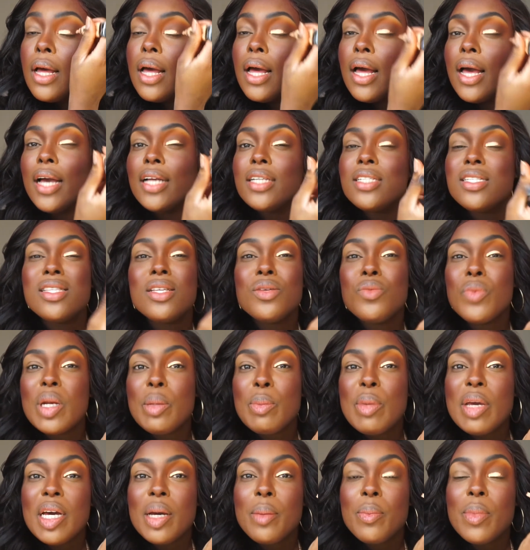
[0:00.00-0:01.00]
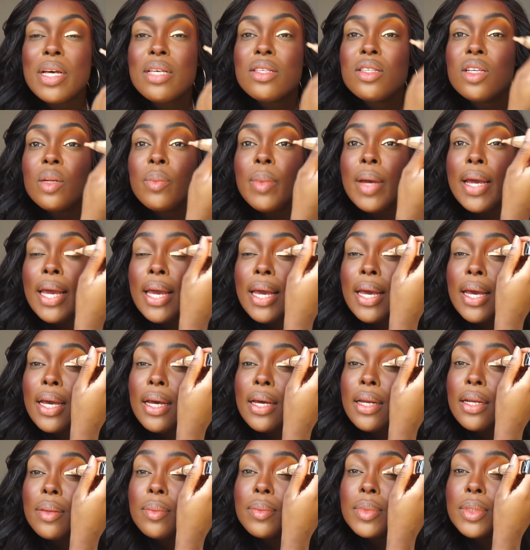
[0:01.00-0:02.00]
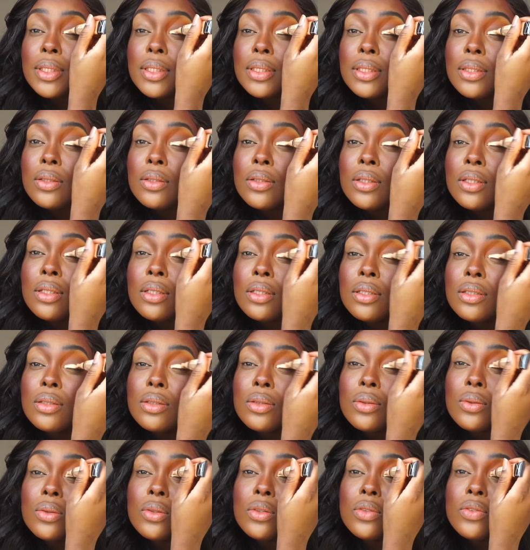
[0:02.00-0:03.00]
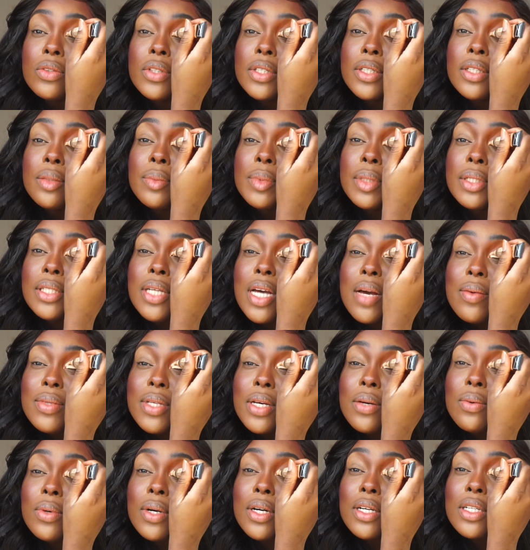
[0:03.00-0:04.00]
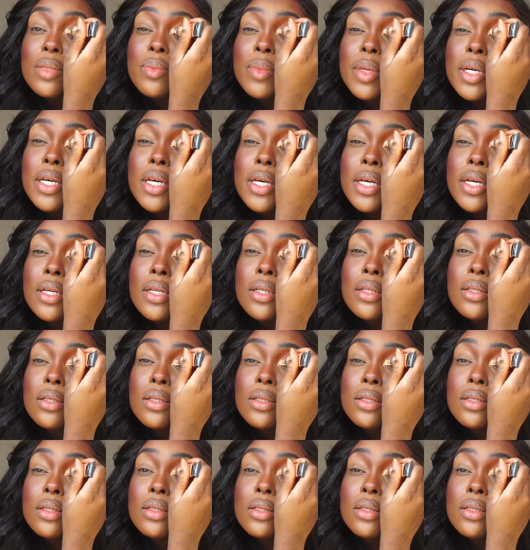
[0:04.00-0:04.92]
I just didn't want to make a mess on my hand. I'm just so over it. How many times I wash my hands?